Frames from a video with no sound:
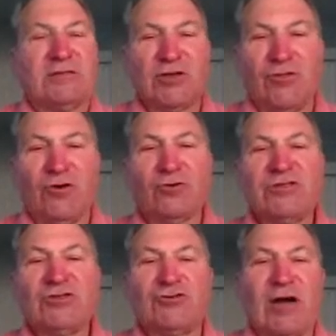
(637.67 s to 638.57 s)
So
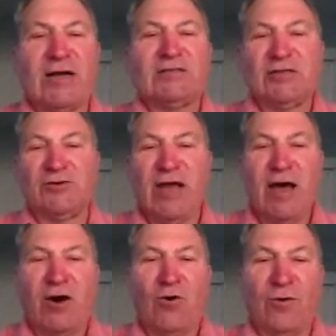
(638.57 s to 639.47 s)
those trucks are
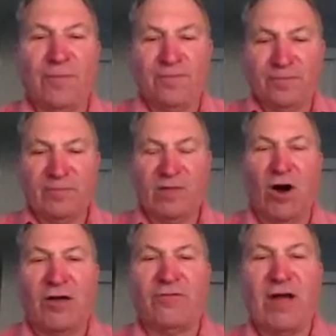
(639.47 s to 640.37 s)
now
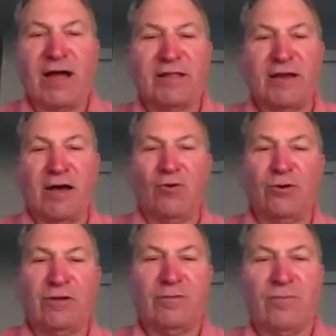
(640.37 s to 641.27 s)
contracted
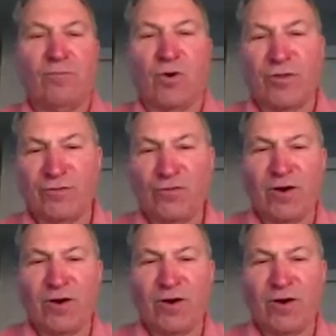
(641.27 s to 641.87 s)
out more than